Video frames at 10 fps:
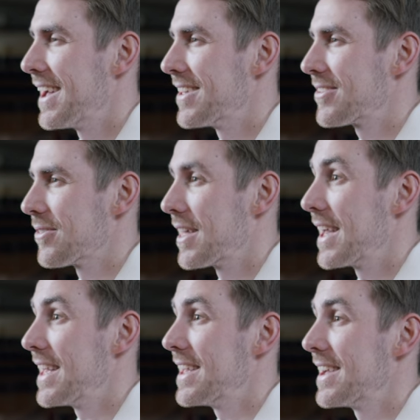So
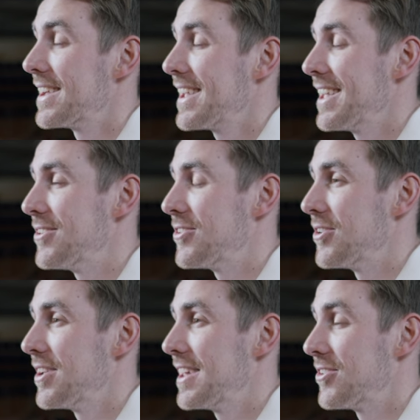they
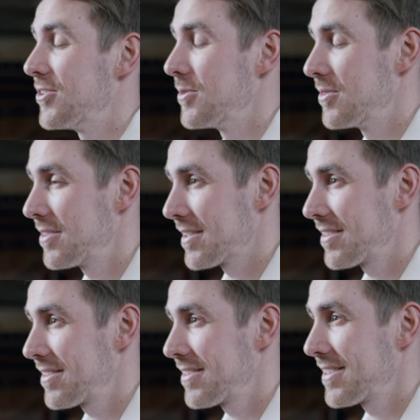introduced
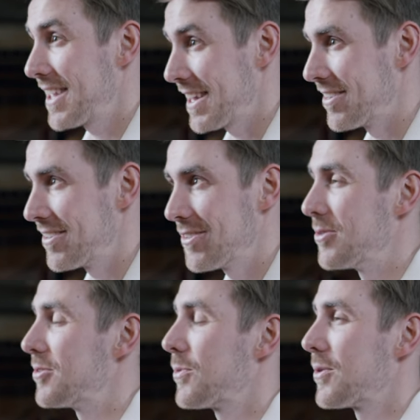us kids
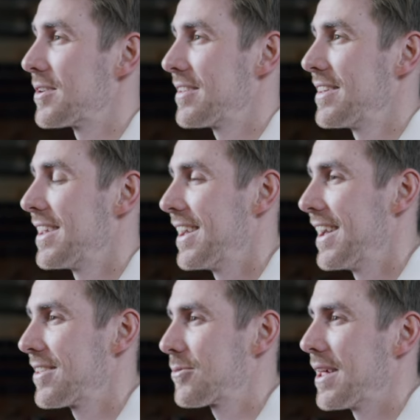to the sport
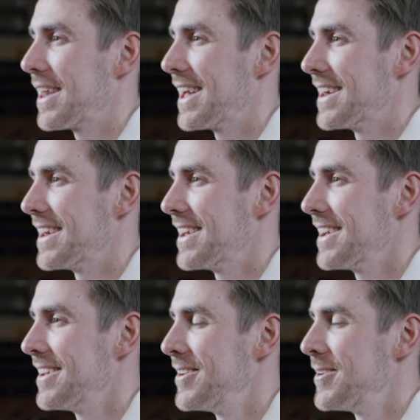as well,
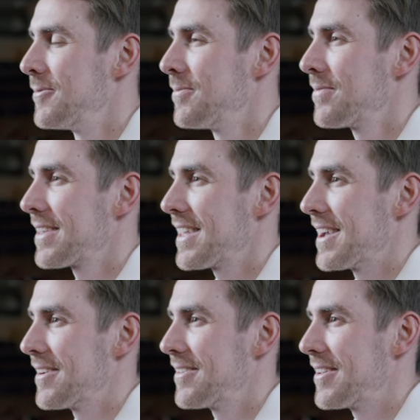and
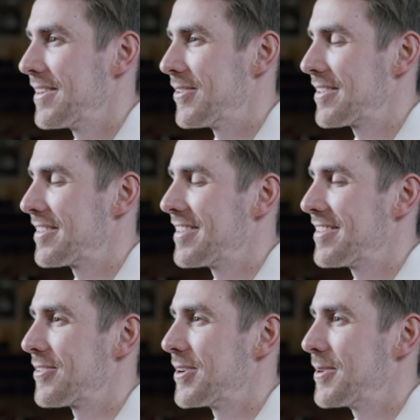yeah, the rest is
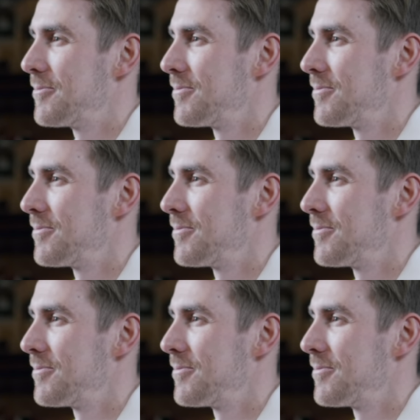history.